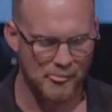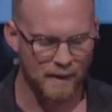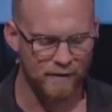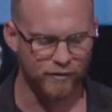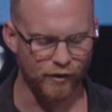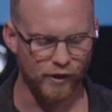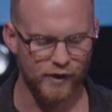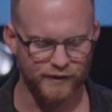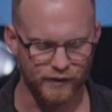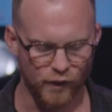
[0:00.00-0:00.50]

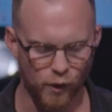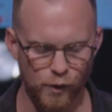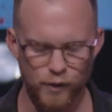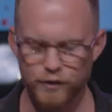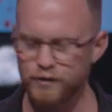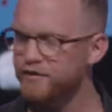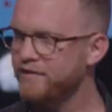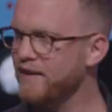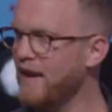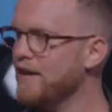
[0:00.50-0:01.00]
for its own
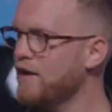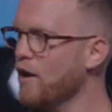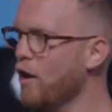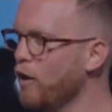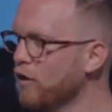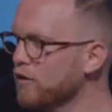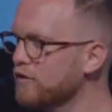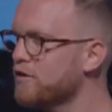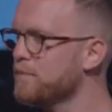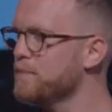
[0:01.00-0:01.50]
sake
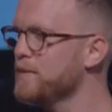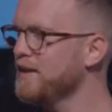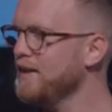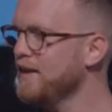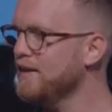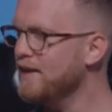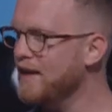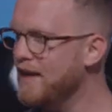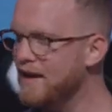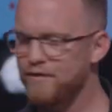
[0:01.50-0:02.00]

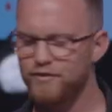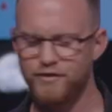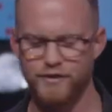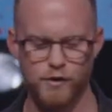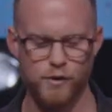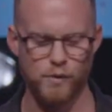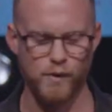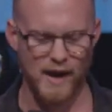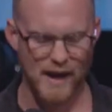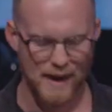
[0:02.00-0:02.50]
ultimately leaves
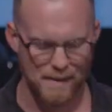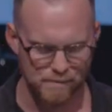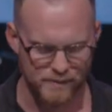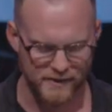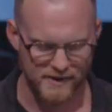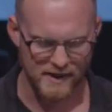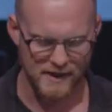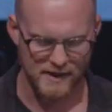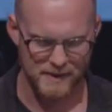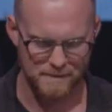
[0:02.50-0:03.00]
you
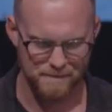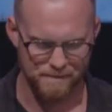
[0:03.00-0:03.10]
empty.